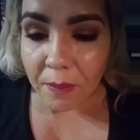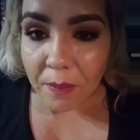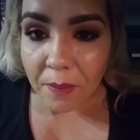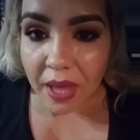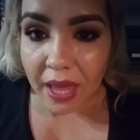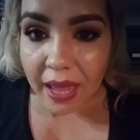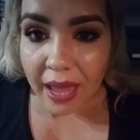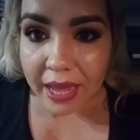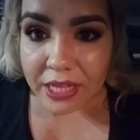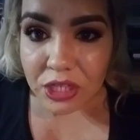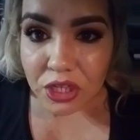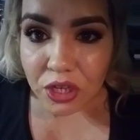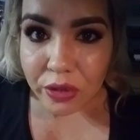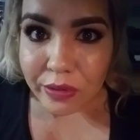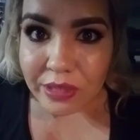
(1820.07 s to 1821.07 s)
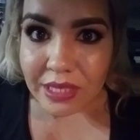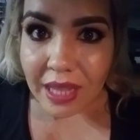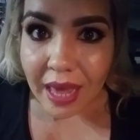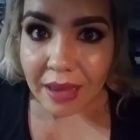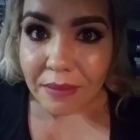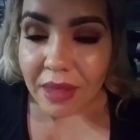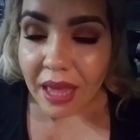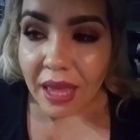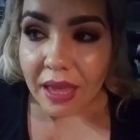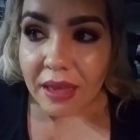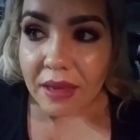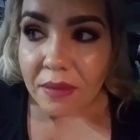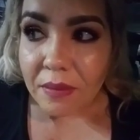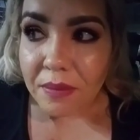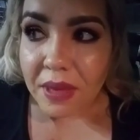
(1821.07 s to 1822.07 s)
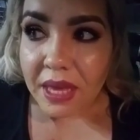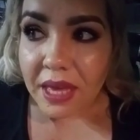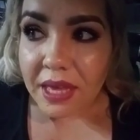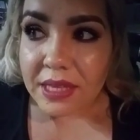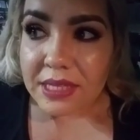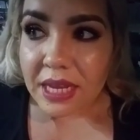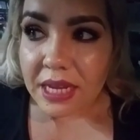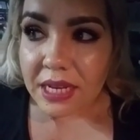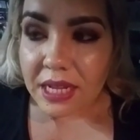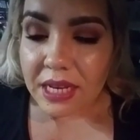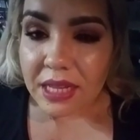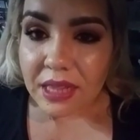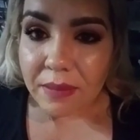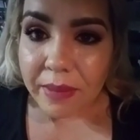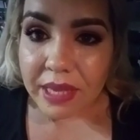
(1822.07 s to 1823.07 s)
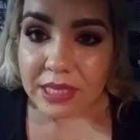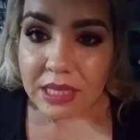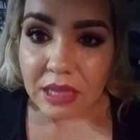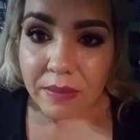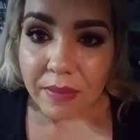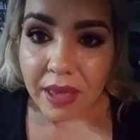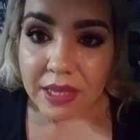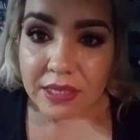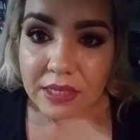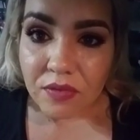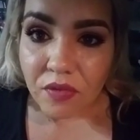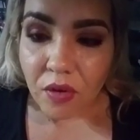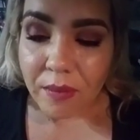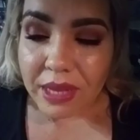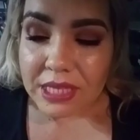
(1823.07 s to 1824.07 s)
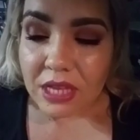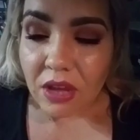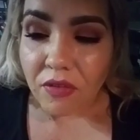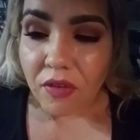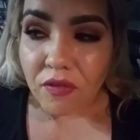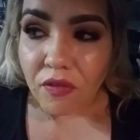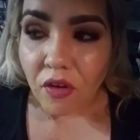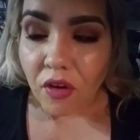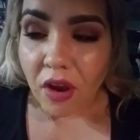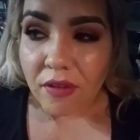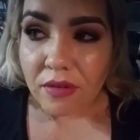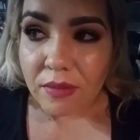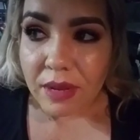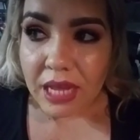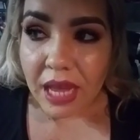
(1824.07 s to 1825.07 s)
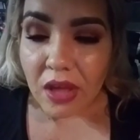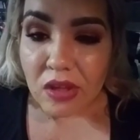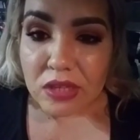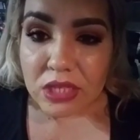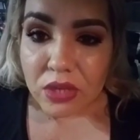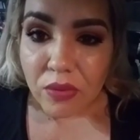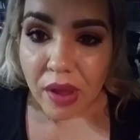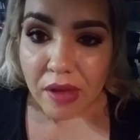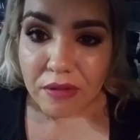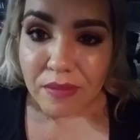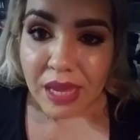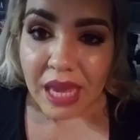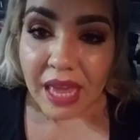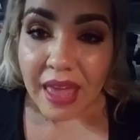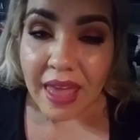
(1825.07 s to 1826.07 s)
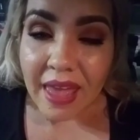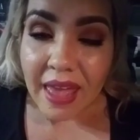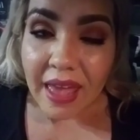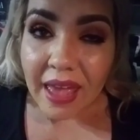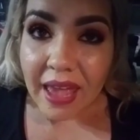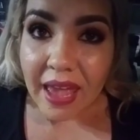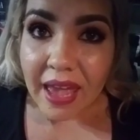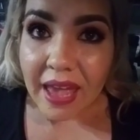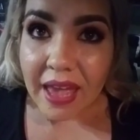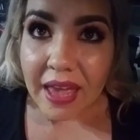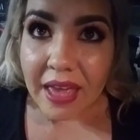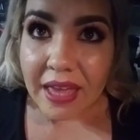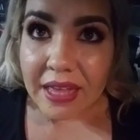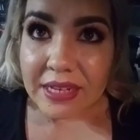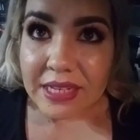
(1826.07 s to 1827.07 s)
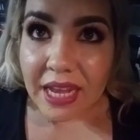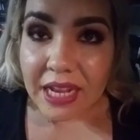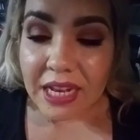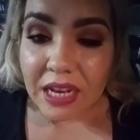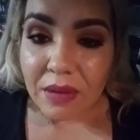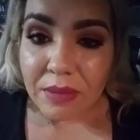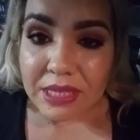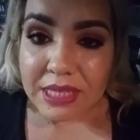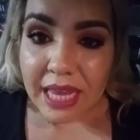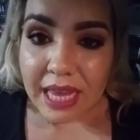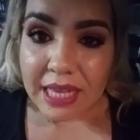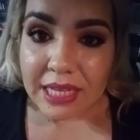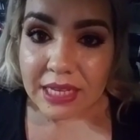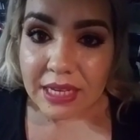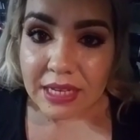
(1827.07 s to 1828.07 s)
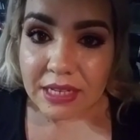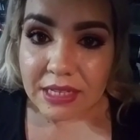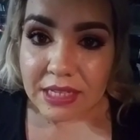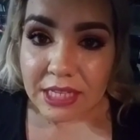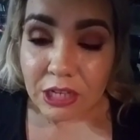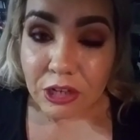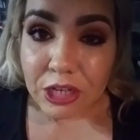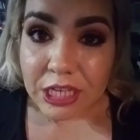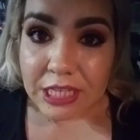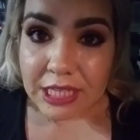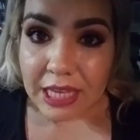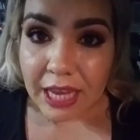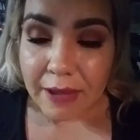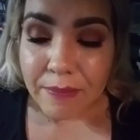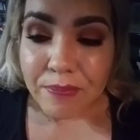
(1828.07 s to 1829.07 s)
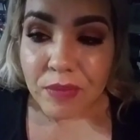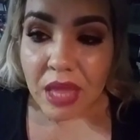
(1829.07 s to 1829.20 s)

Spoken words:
I chose LimeLight because I needed the best of the best for myself and for everybody else around me. And I need to be taken seriously.